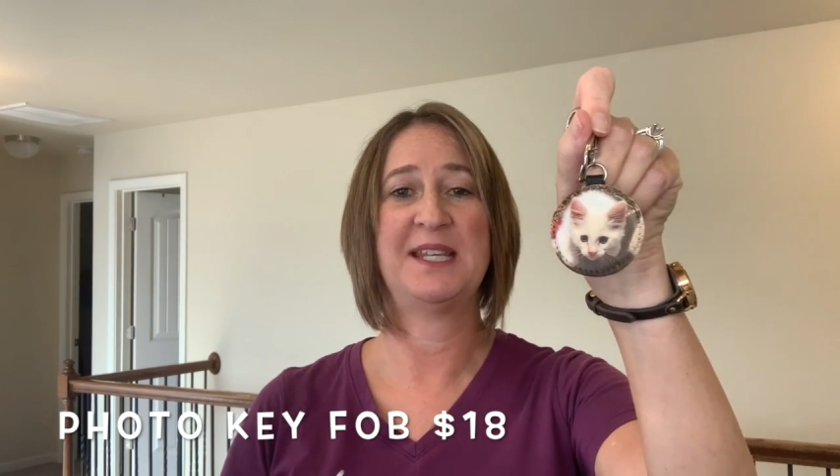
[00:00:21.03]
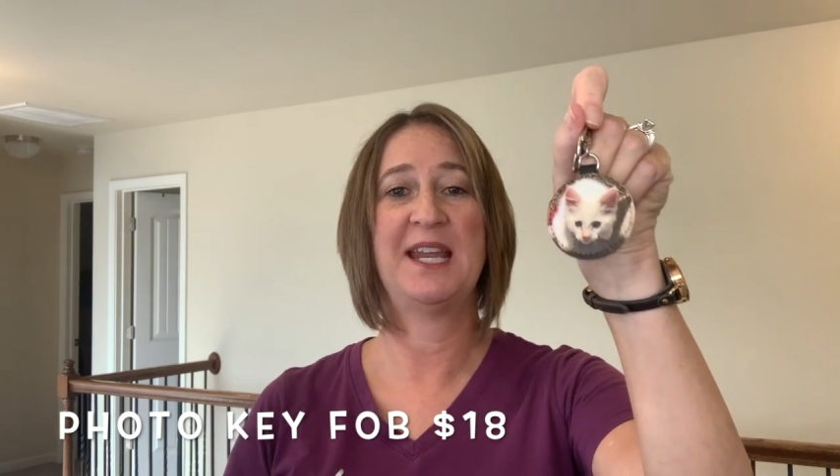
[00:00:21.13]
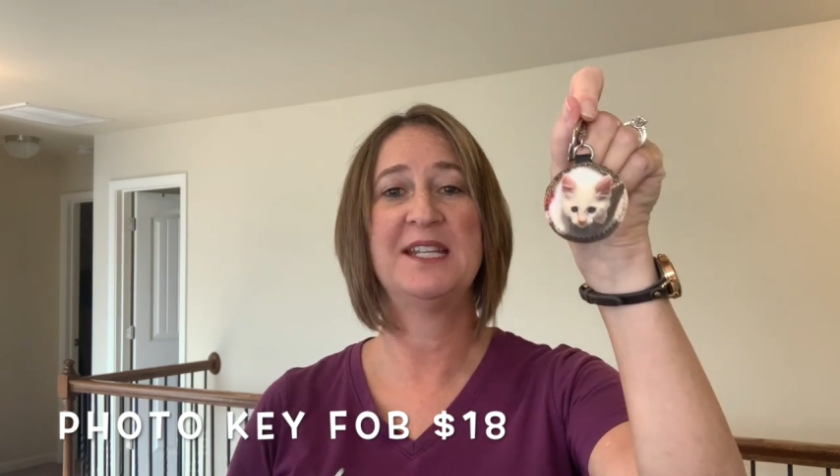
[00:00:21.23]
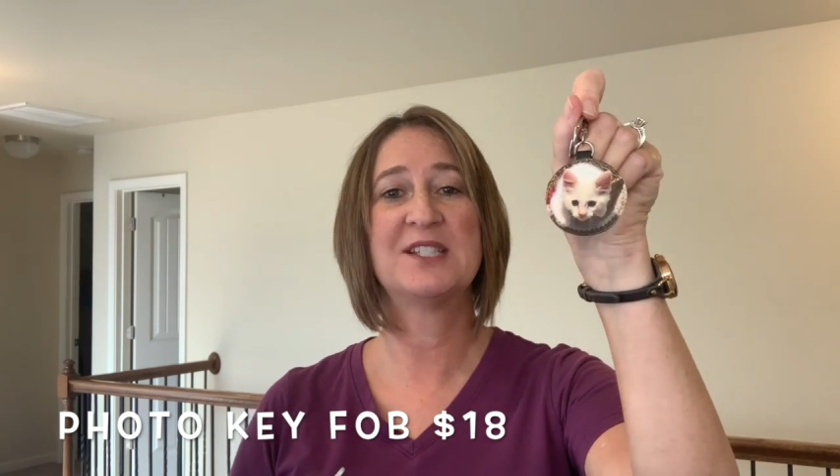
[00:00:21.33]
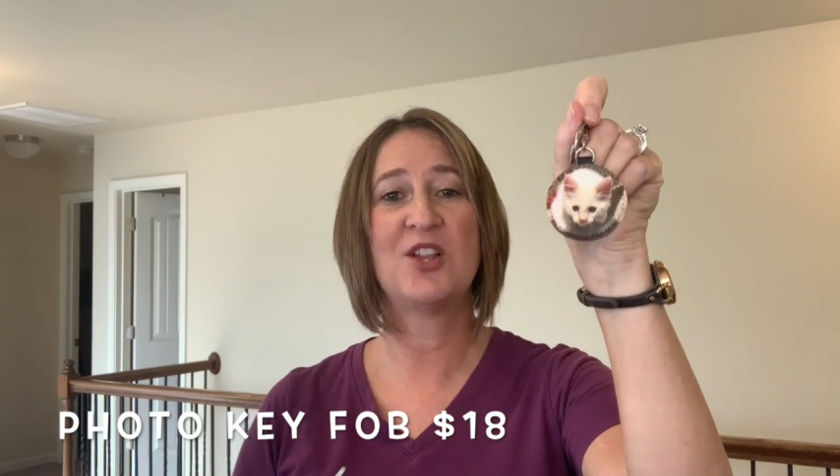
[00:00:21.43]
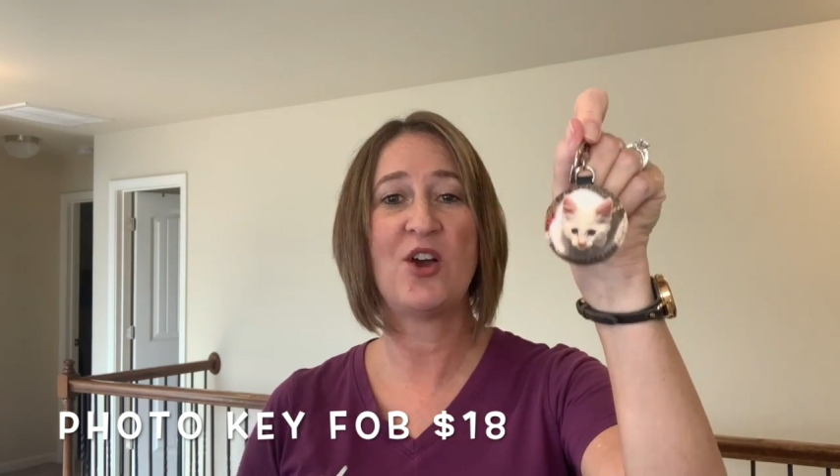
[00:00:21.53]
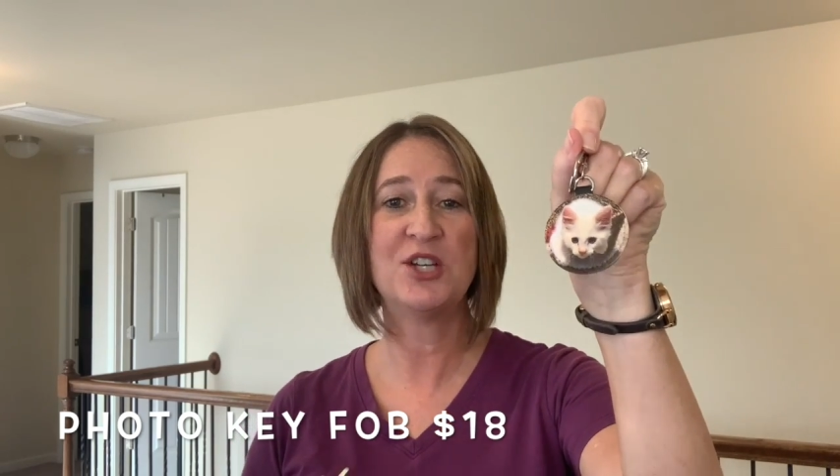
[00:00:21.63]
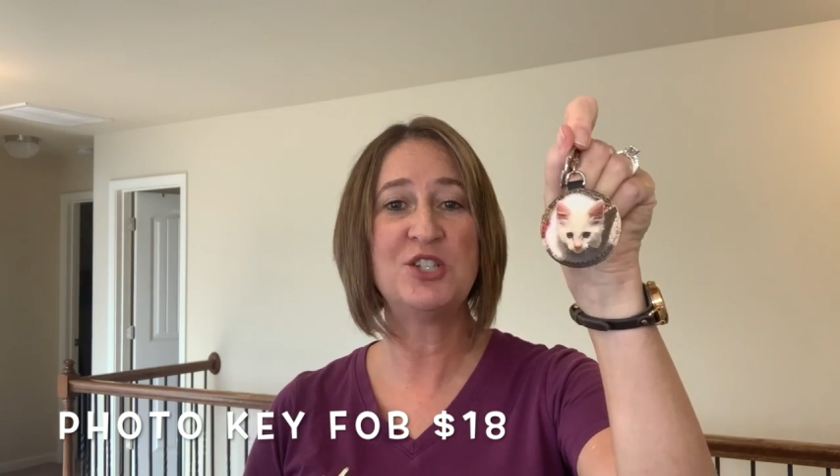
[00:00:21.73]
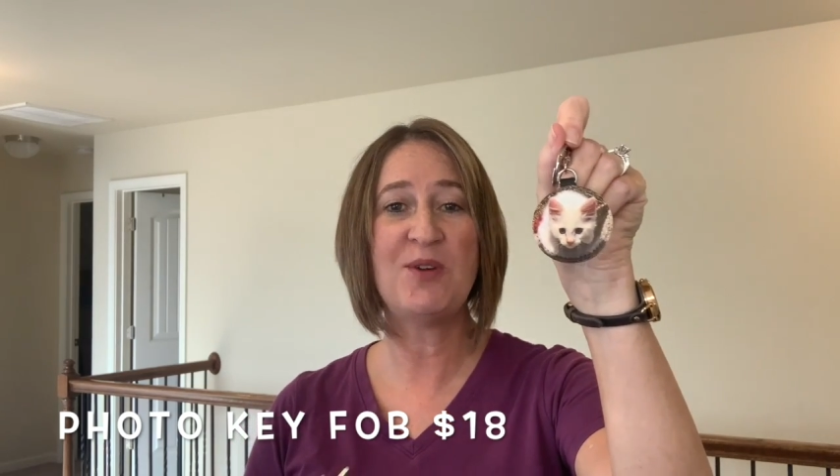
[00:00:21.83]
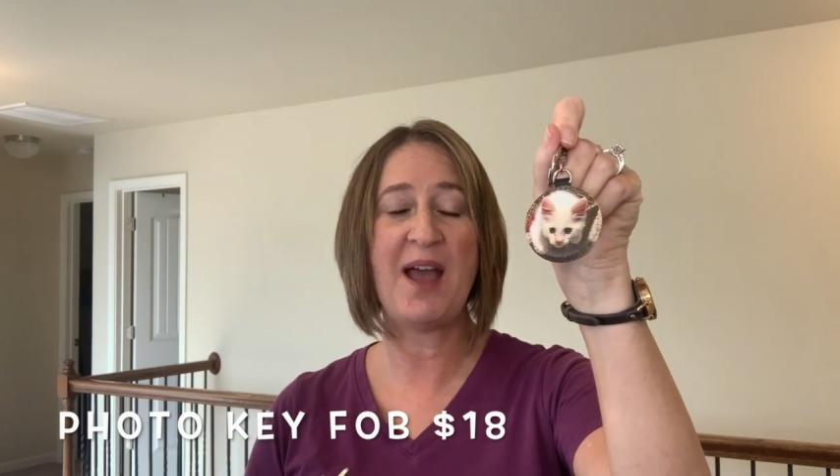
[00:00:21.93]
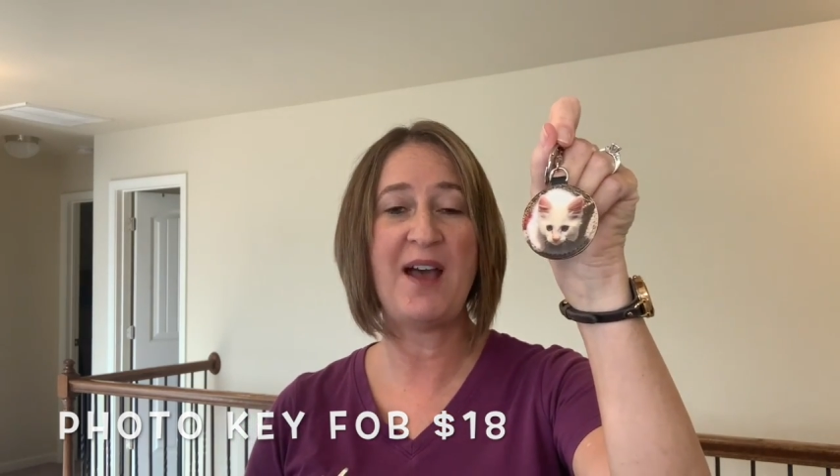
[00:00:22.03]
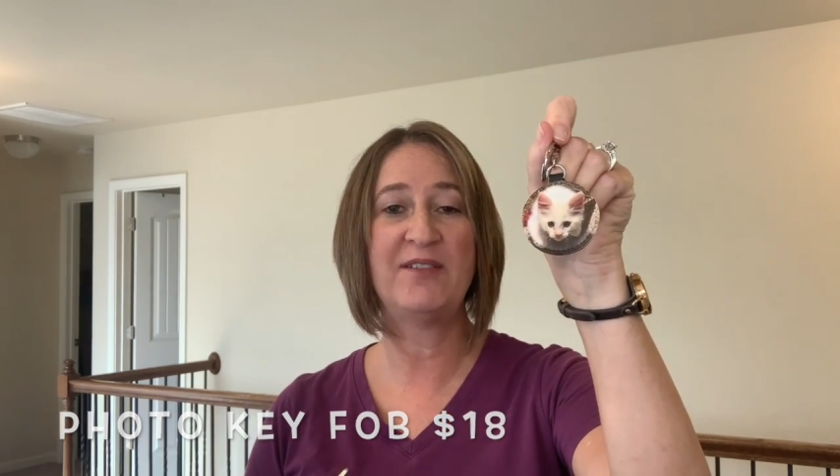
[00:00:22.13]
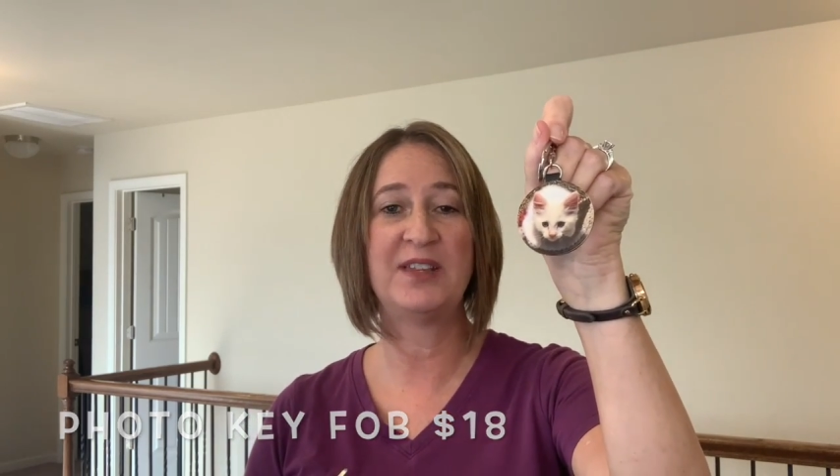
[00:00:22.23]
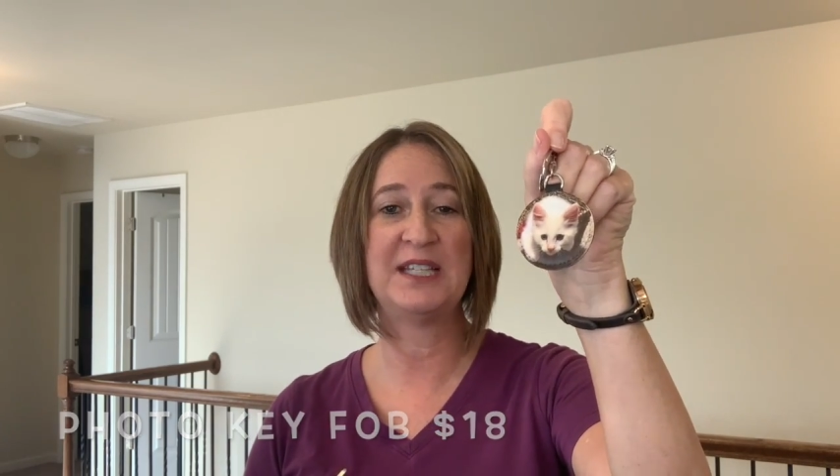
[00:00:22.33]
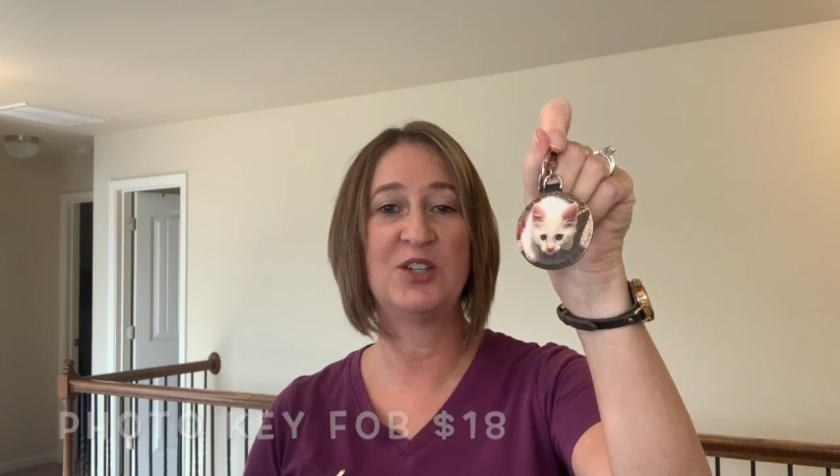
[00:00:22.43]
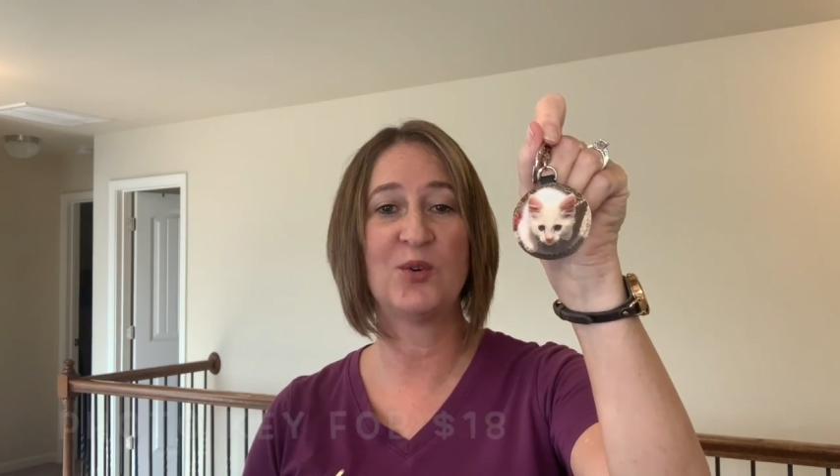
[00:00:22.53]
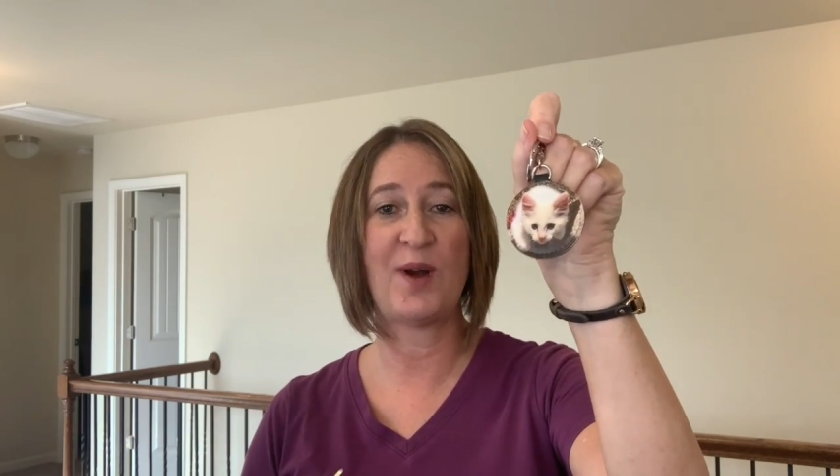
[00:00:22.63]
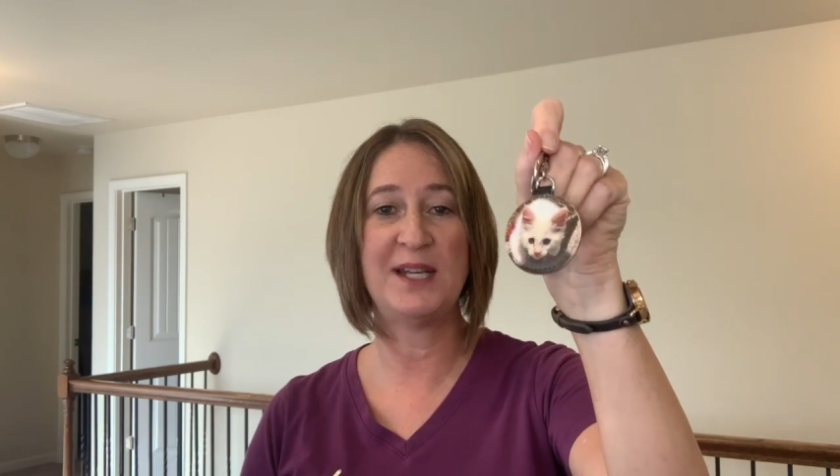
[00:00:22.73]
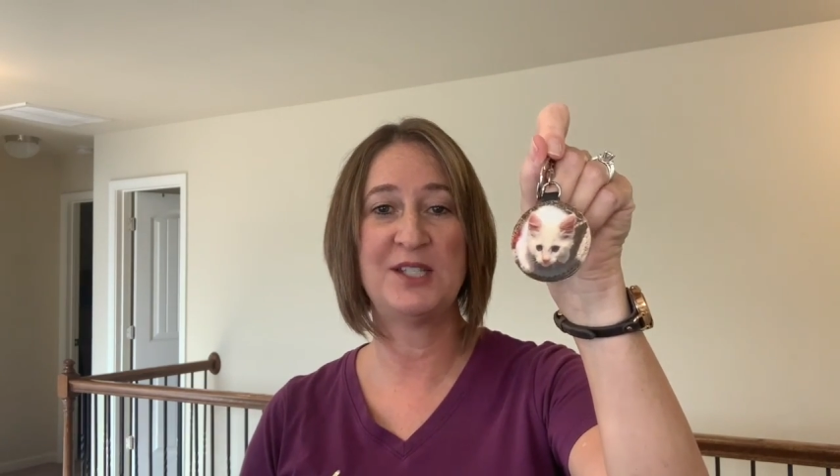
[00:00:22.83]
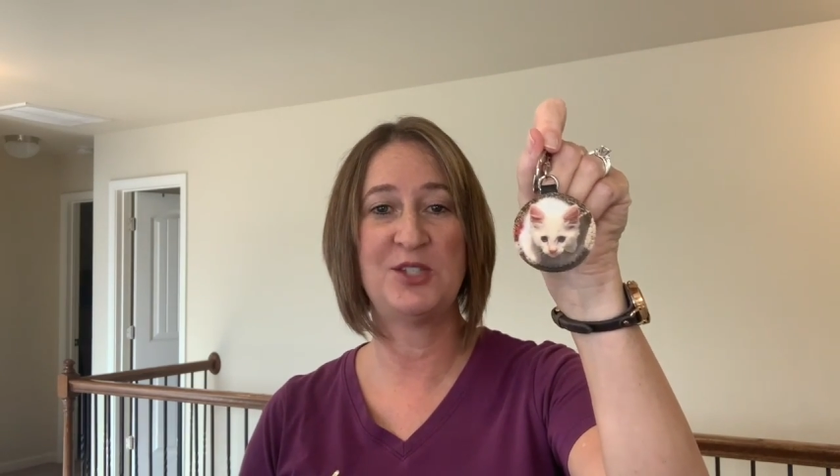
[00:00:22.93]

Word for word: And as long as you have legal rights